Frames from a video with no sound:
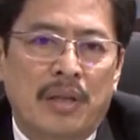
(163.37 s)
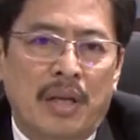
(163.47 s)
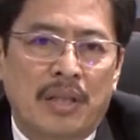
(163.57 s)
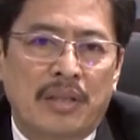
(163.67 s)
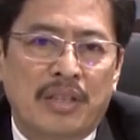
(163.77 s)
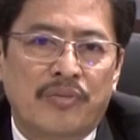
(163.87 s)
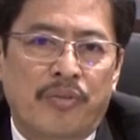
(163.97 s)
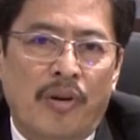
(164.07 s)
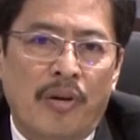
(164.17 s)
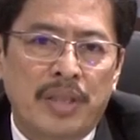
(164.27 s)
and
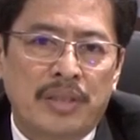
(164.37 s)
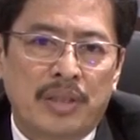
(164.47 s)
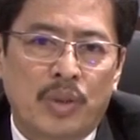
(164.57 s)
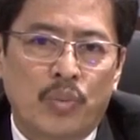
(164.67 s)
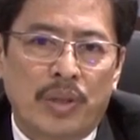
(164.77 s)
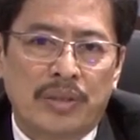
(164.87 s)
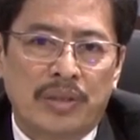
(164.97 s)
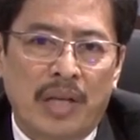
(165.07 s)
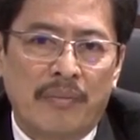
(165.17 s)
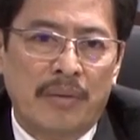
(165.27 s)
transform Malaysia towards
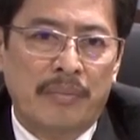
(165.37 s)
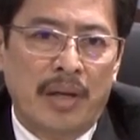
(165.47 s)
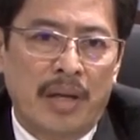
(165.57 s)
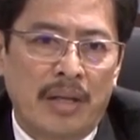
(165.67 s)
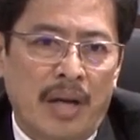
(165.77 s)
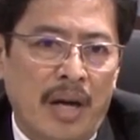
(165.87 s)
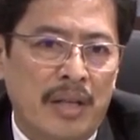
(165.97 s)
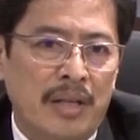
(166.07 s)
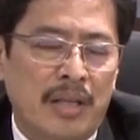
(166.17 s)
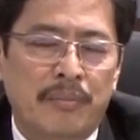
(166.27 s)
developed and
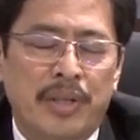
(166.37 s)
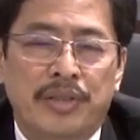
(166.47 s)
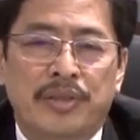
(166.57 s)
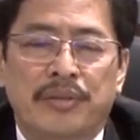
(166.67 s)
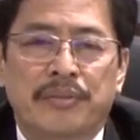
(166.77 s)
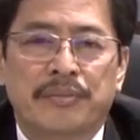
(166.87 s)
high-income nation.